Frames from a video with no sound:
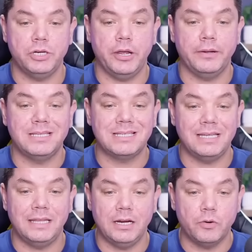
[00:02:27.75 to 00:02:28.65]
You're going to see
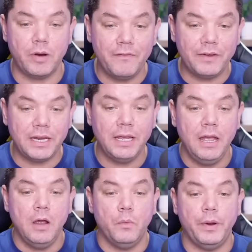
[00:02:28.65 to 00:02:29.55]
their gravity,
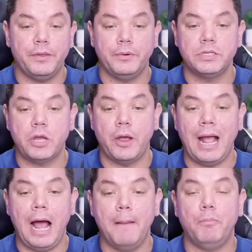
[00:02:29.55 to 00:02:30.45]
whether it's
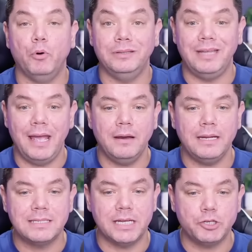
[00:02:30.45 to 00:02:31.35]
going up or down,
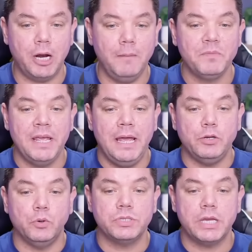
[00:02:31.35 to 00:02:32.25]
et cetera.
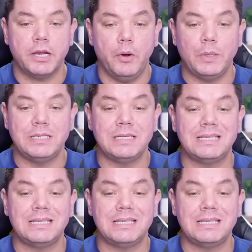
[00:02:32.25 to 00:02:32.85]
You're also going to